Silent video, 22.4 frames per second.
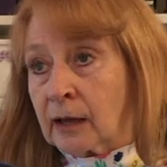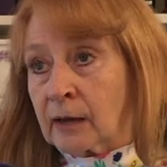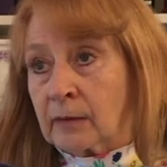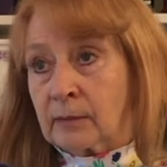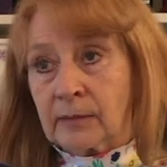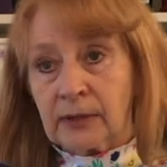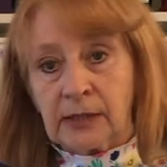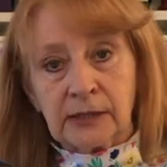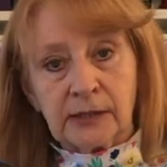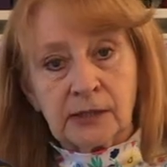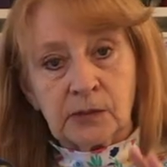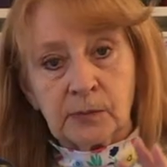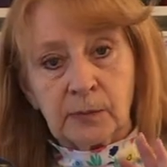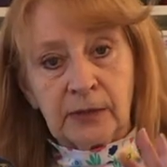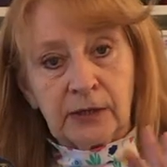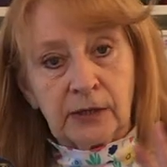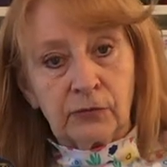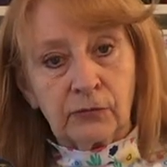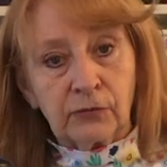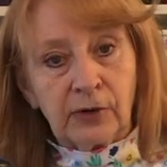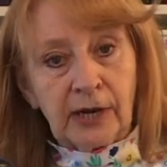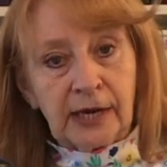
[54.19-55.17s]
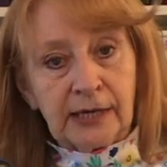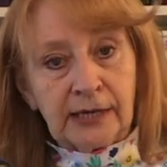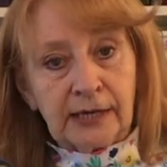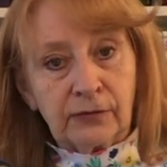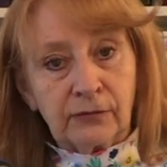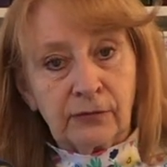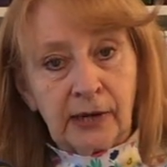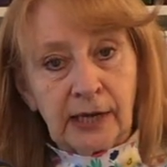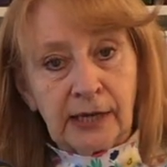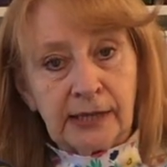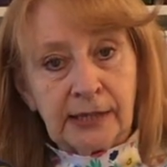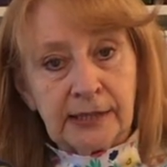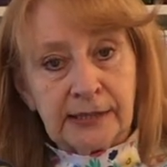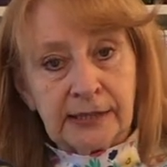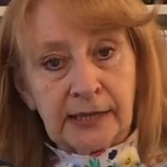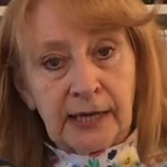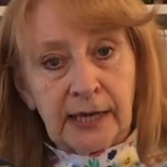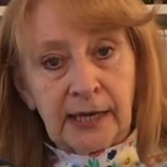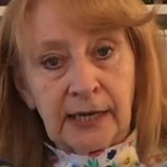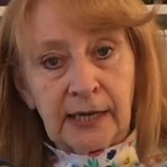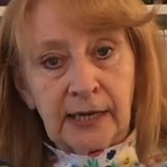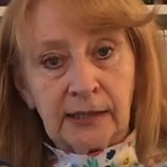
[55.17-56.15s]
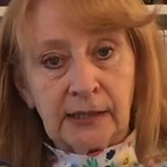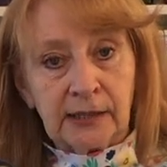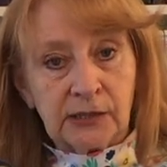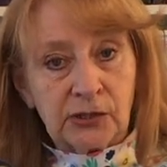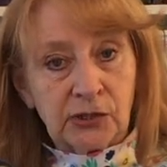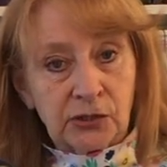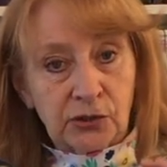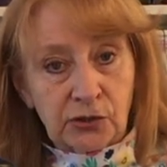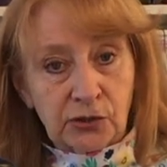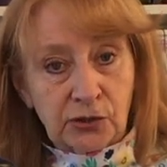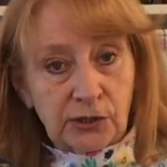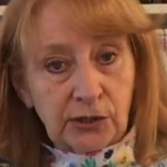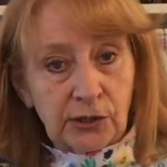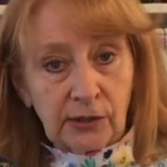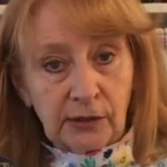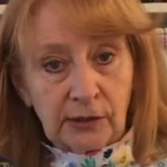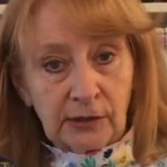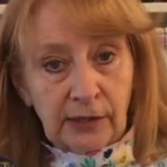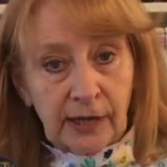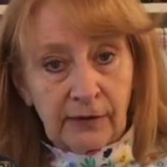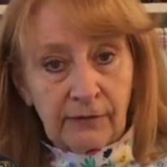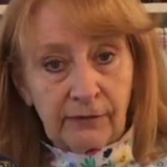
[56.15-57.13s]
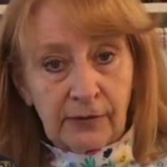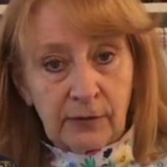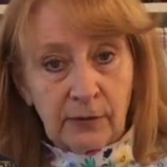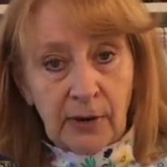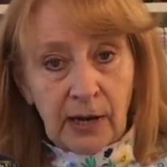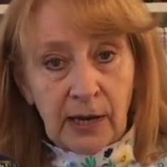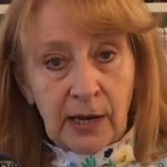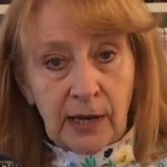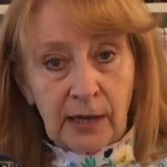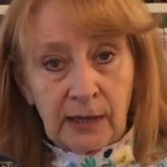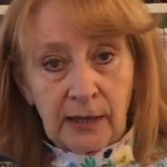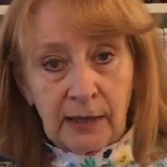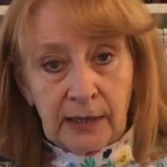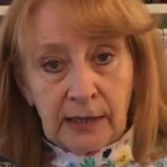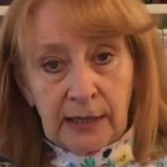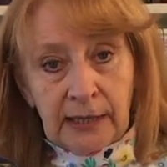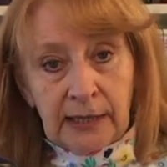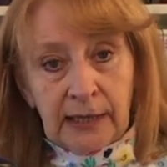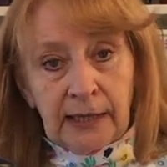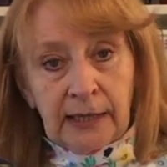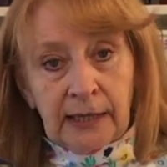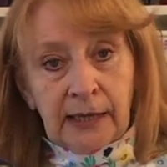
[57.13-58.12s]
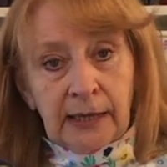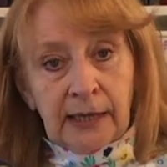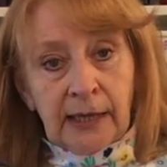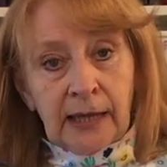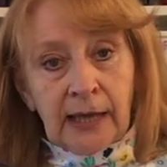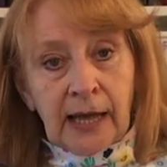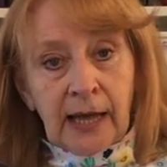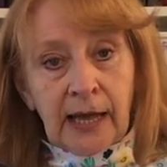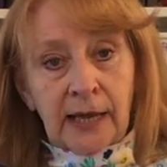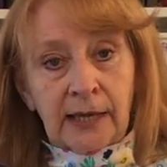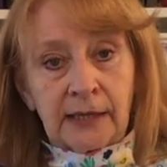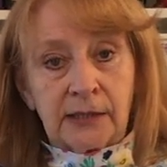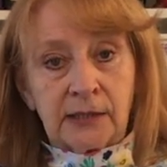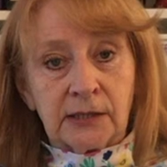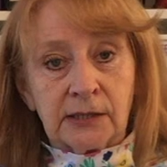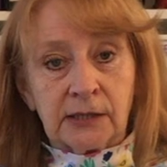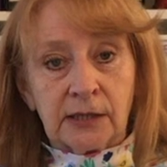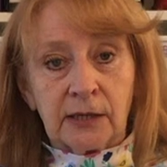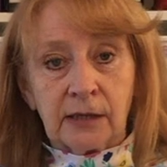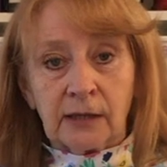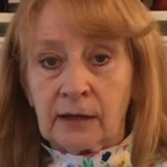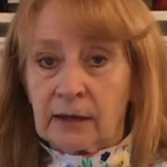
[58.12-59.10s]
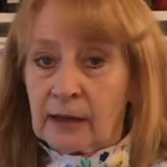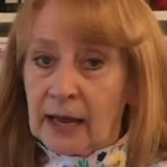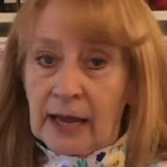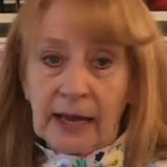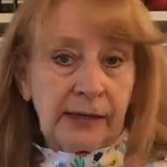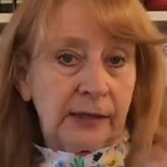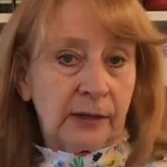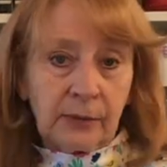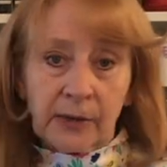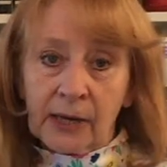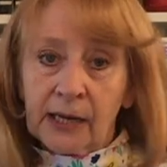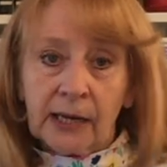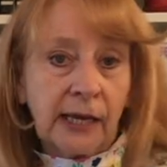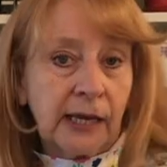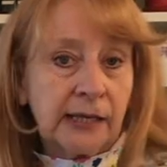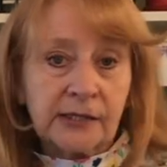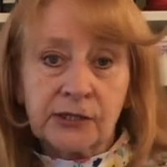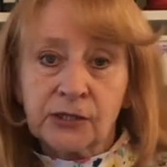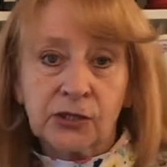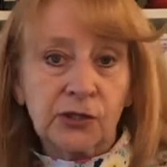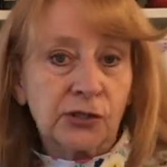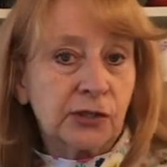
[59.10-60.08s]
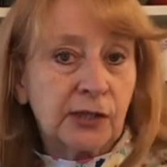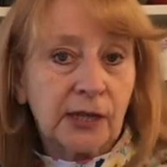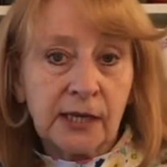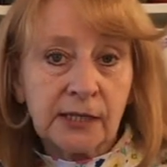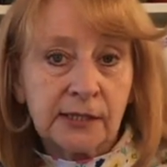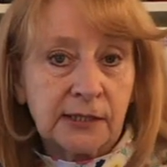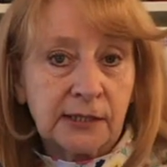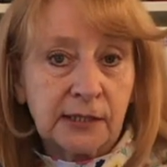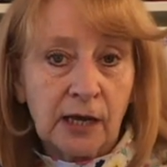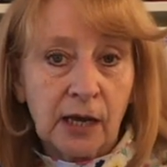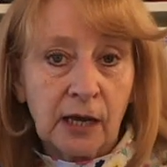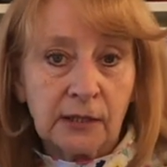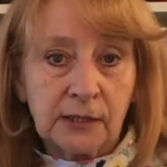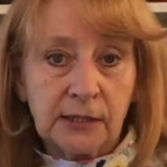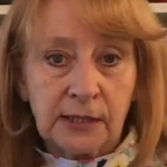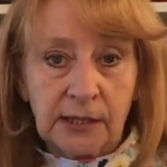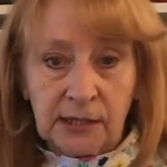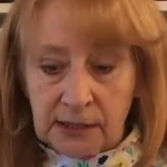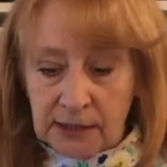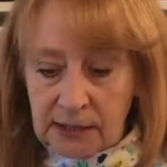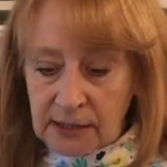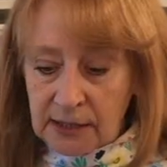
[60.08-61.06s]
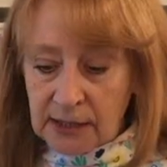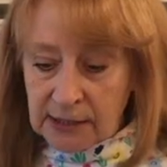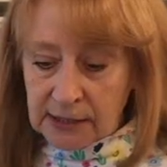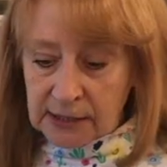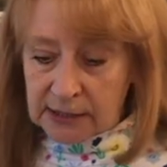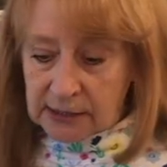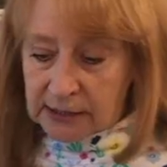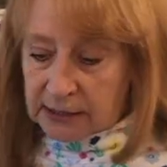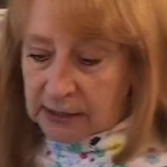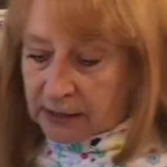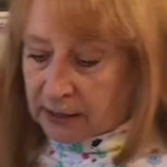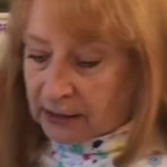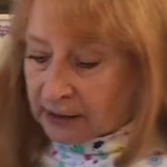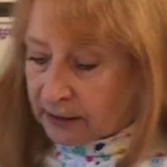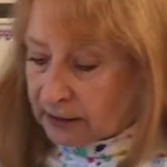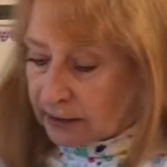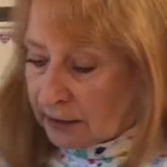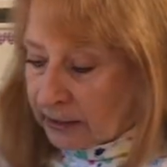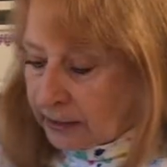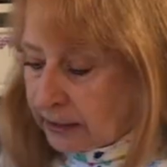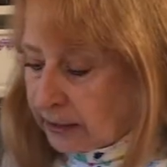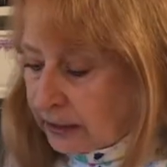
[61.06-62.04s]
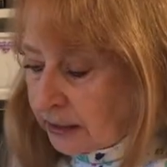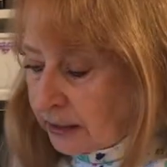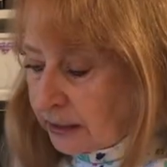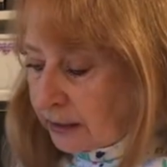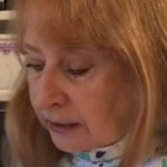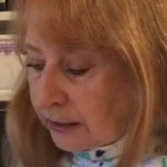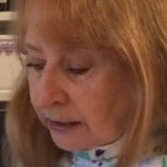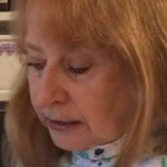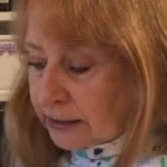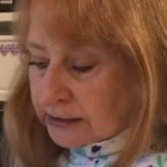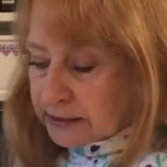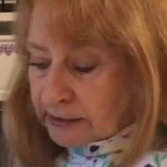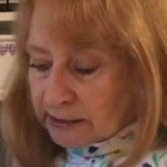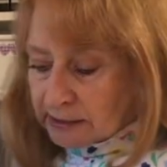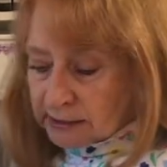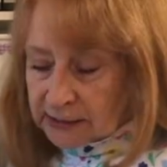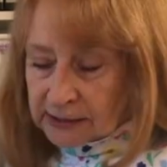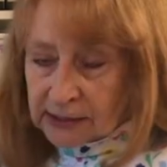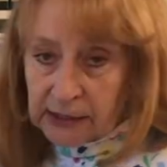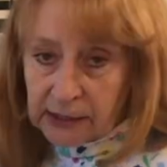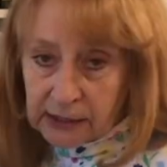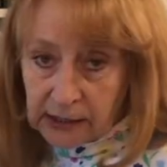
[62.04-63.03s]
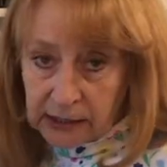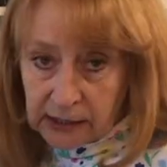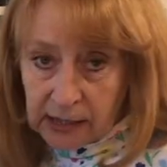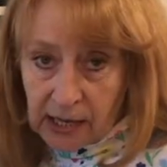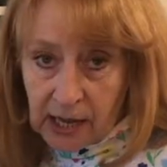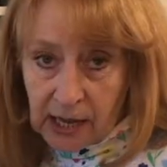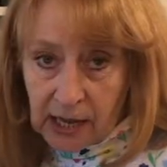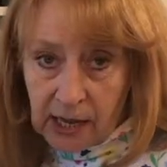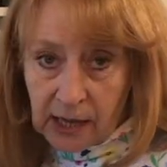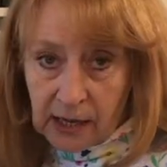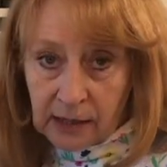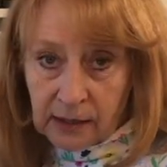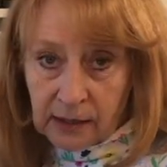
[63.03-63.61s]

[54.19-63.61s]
It's been a rainy day and it's just dull everywhere. And anyway, let's just get started. This is the Sinclair